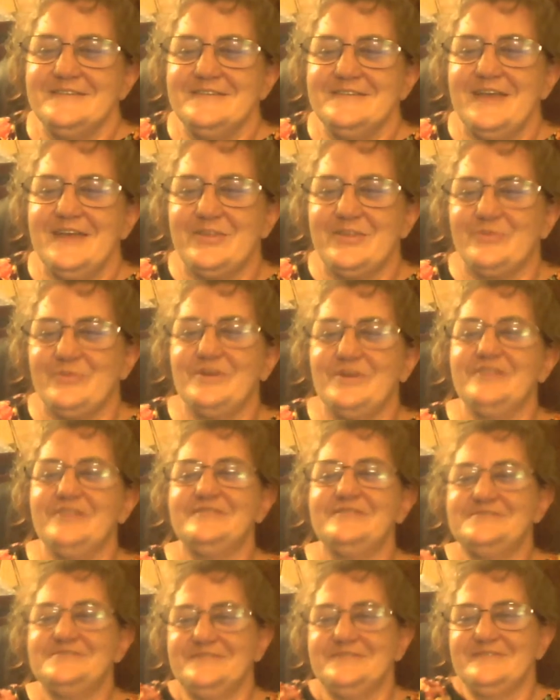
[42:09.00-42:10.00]
It's one of
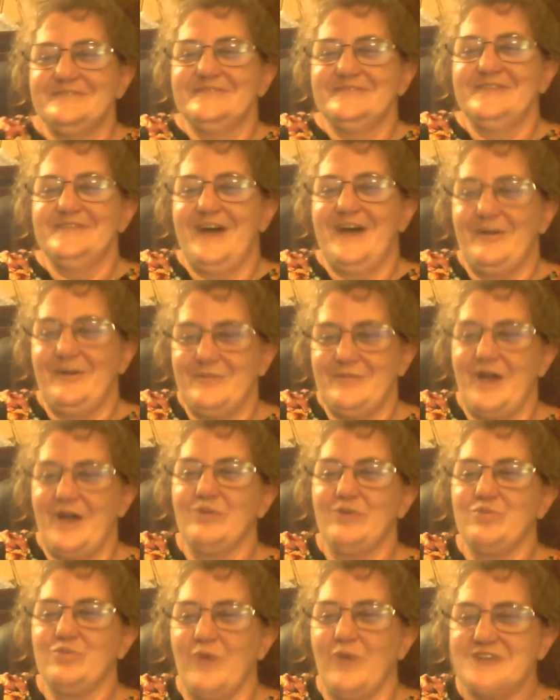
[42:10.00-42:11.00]
the. I
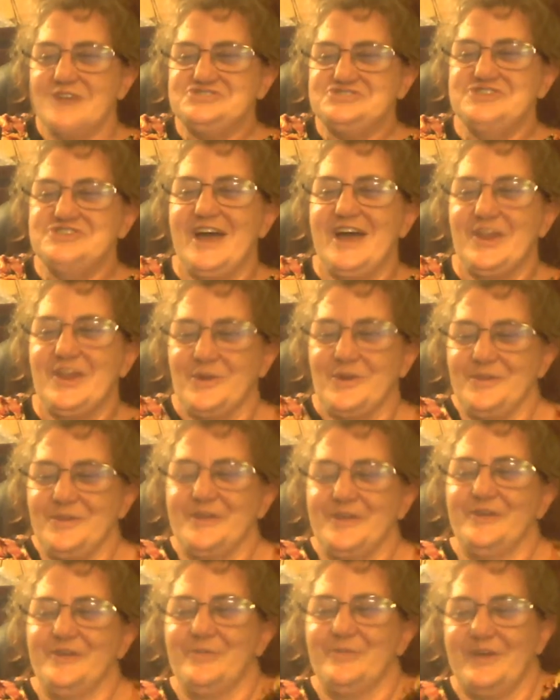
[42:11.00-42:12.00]
was watching that
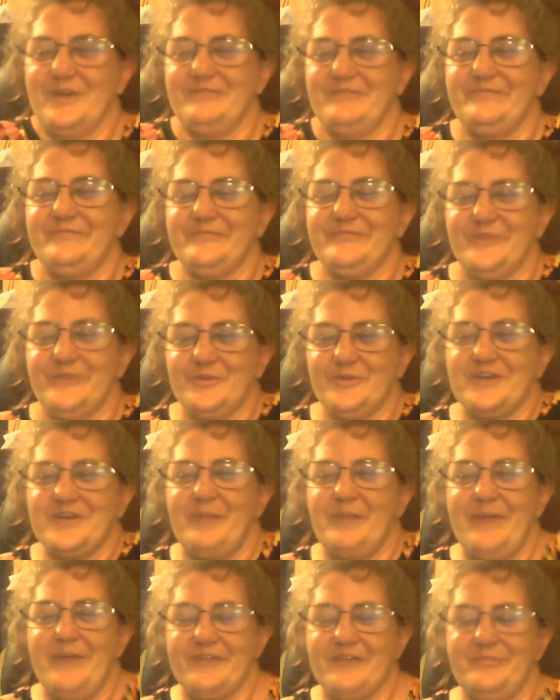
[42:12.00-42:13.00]
earlier when I first got
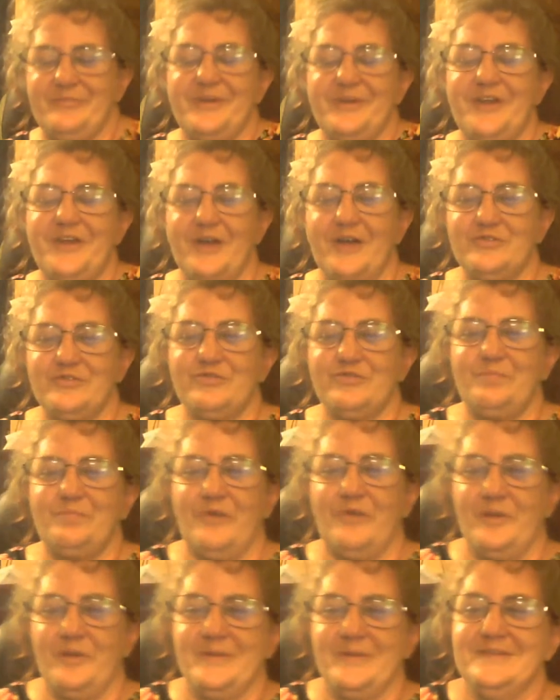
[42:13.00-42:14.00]
back from my doctor's
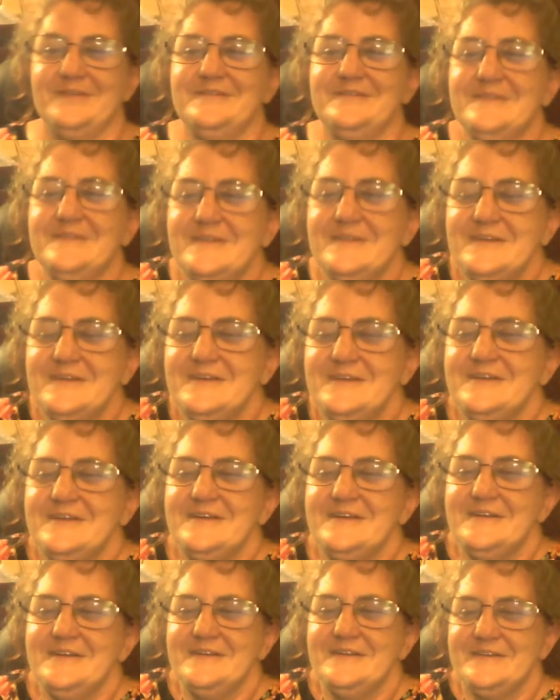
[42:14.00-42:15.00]
appointment.
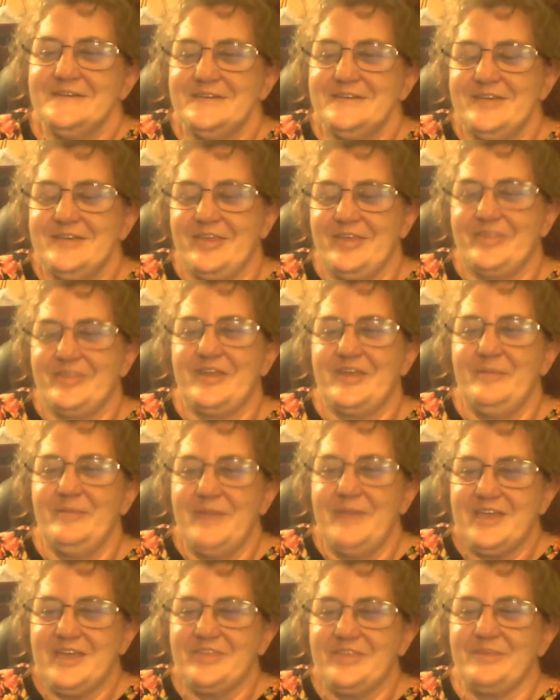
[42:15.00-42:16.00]
Instead of
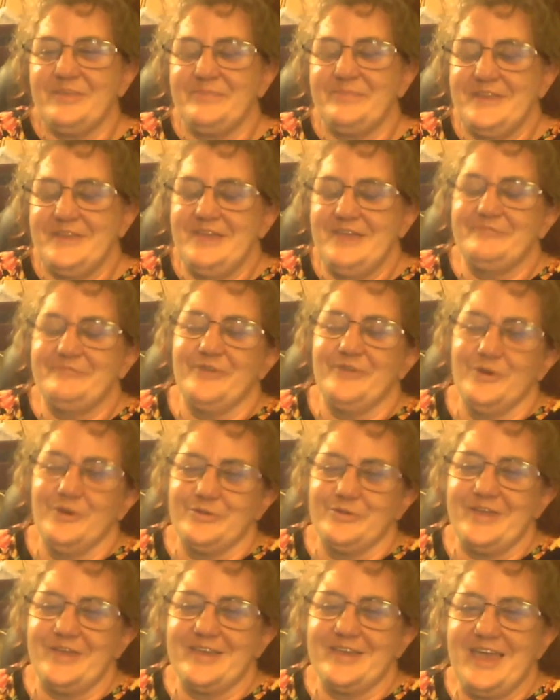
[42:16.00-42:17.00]
making something to eat
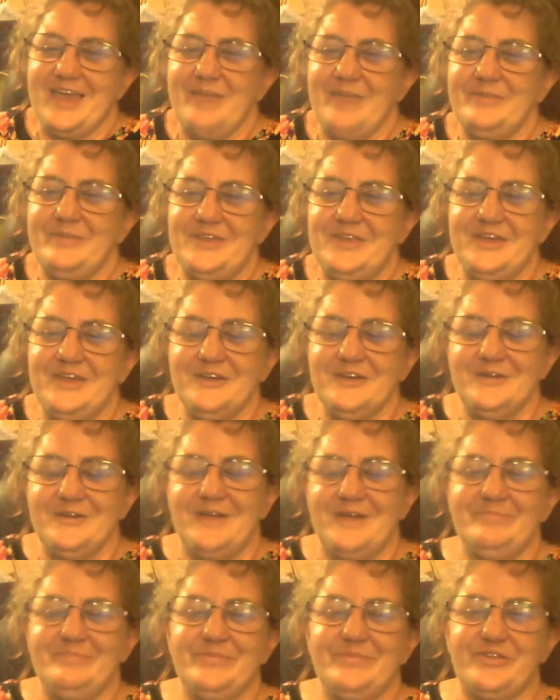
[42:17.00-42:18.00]
first, I came in here and I
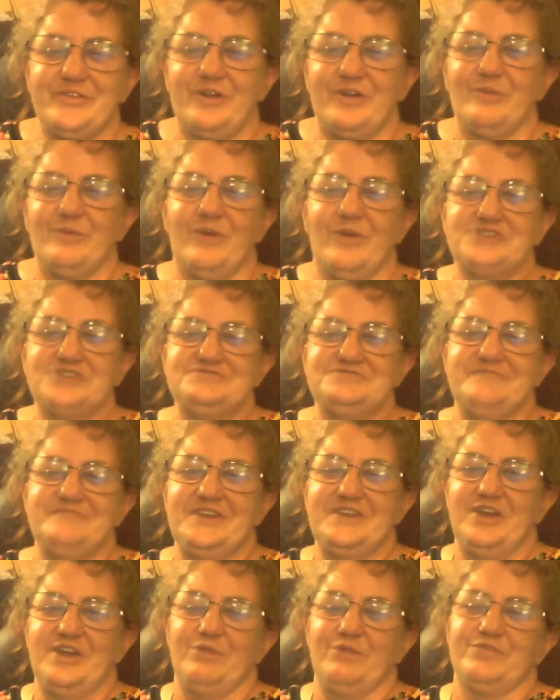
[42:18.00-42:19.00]
started watching
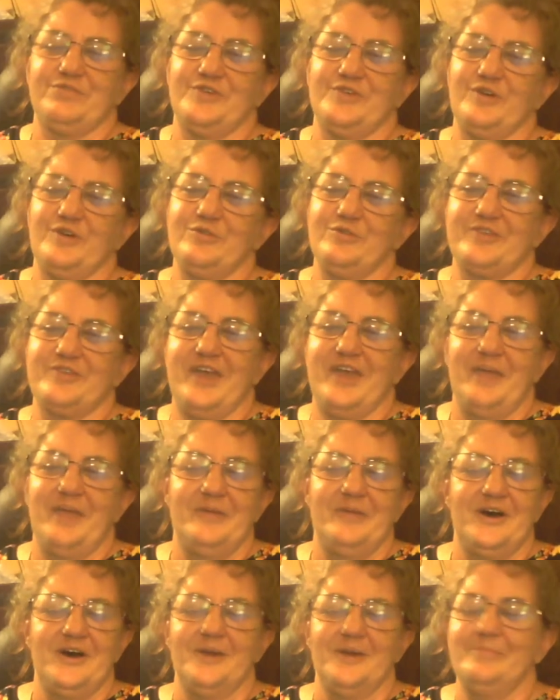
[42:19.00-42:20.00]
videos, and hers came
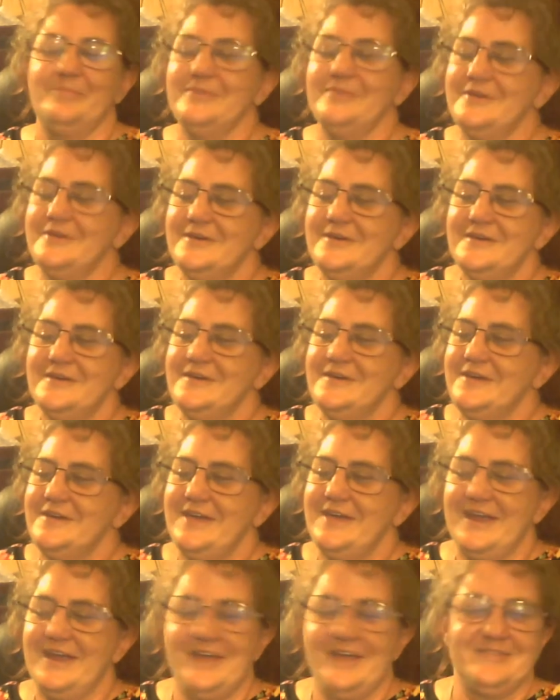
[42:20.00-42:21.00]
up.
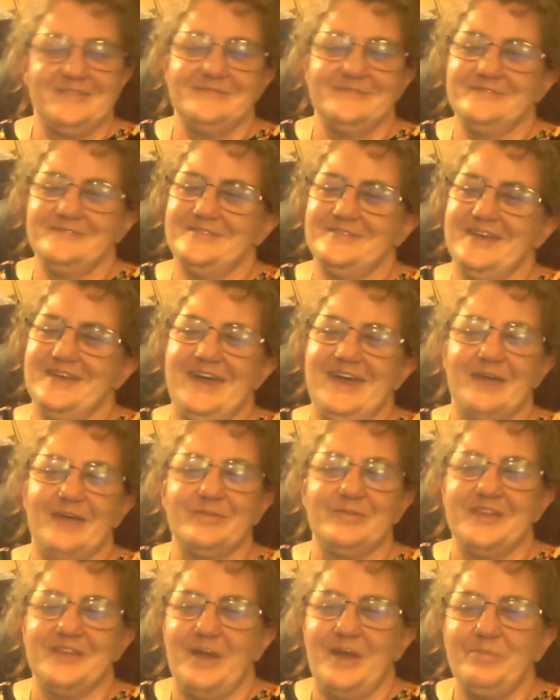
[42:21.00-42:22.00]
And the heck with
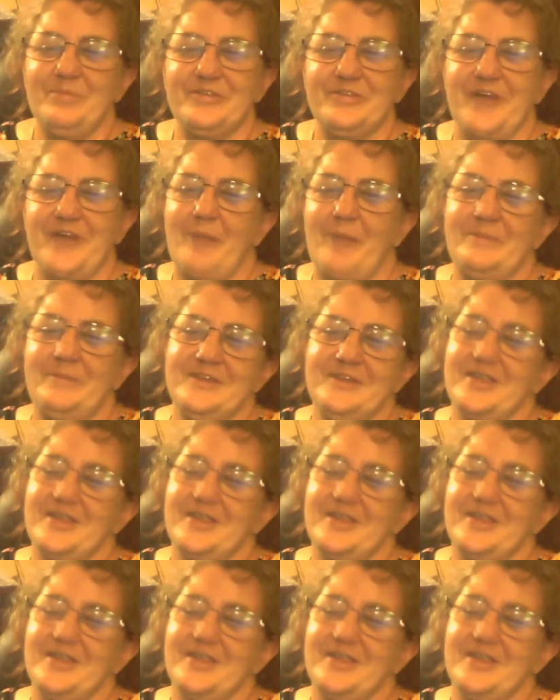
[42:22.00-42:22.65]
it, I'm stopping this.